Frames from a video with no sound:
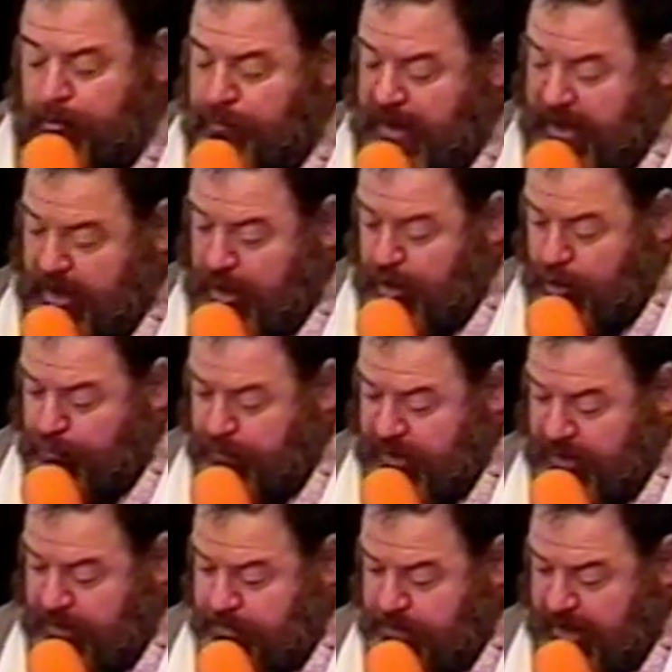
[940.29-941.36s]
great, a
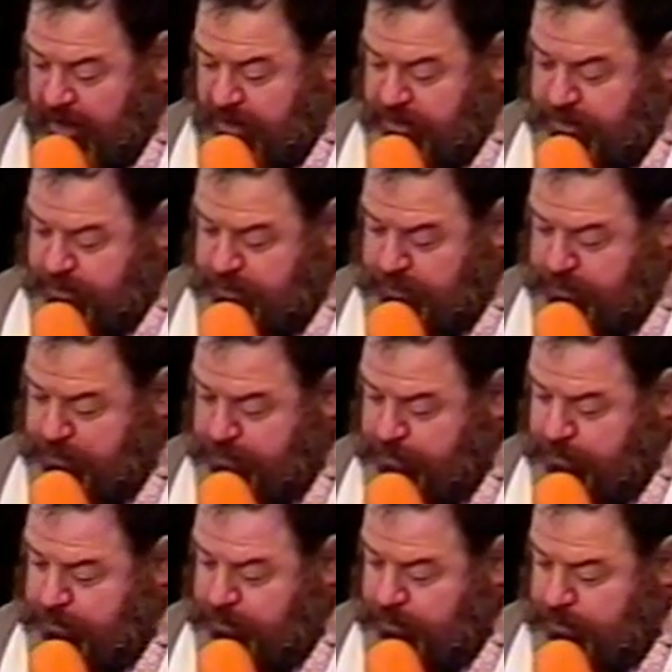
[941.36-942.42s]
Greek base.
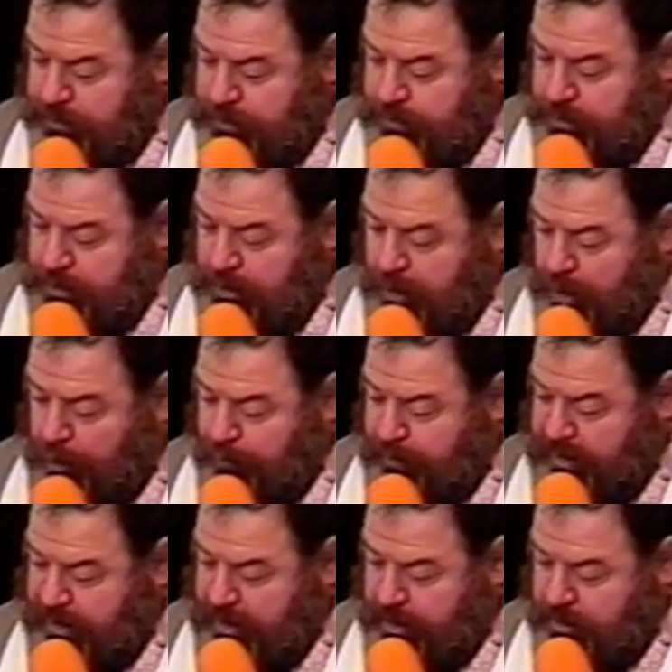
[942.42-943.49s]
A
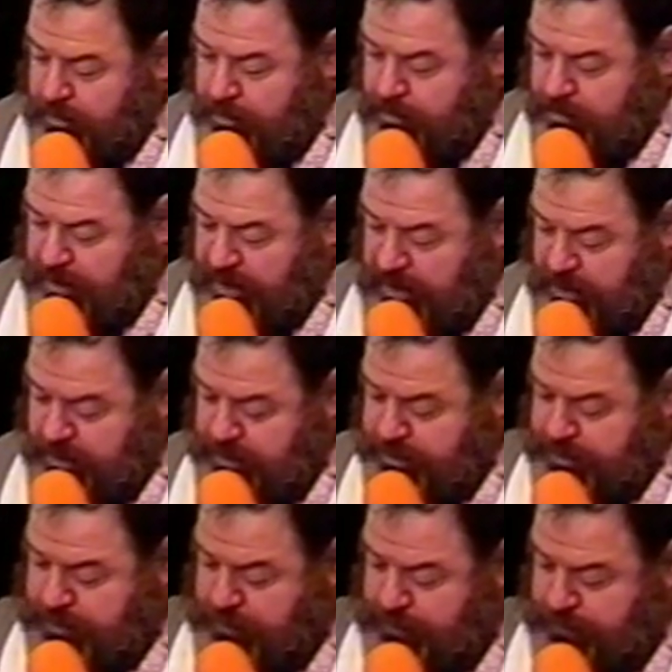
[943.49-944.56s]
Greek
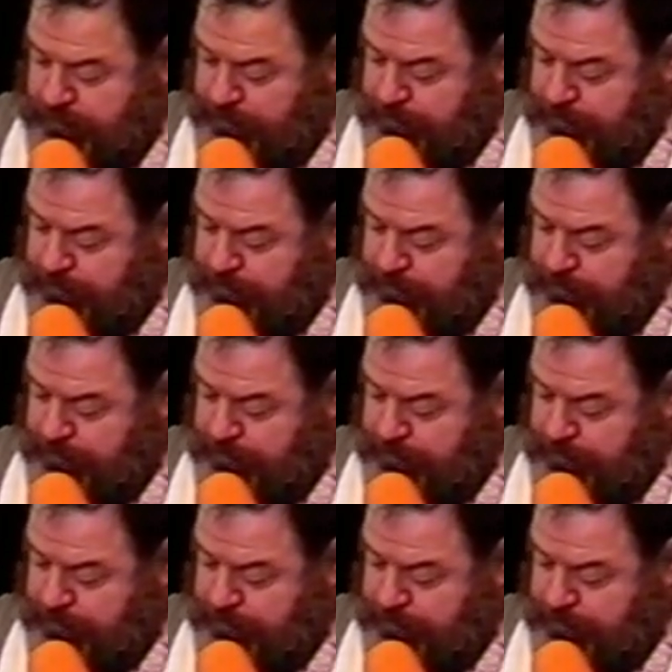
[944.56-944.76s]
base.